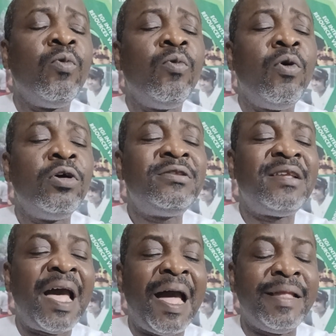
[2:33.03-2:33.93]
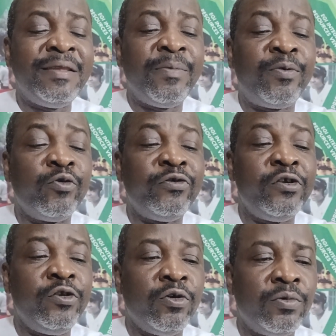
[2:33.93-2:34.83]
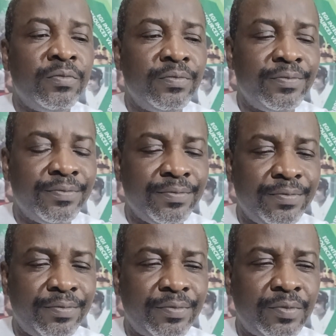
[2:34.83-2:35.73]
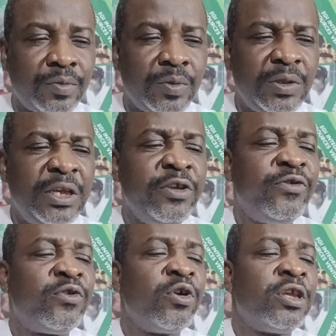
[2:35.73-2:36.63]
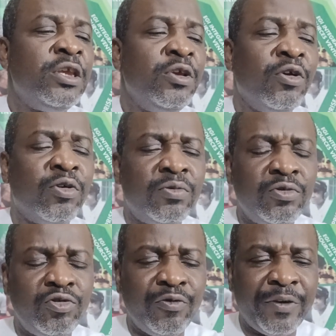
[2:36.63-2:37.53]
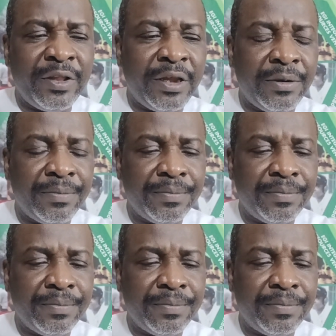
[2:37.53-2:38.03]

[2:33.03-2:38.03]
What are the procedure in stocking your juvenile?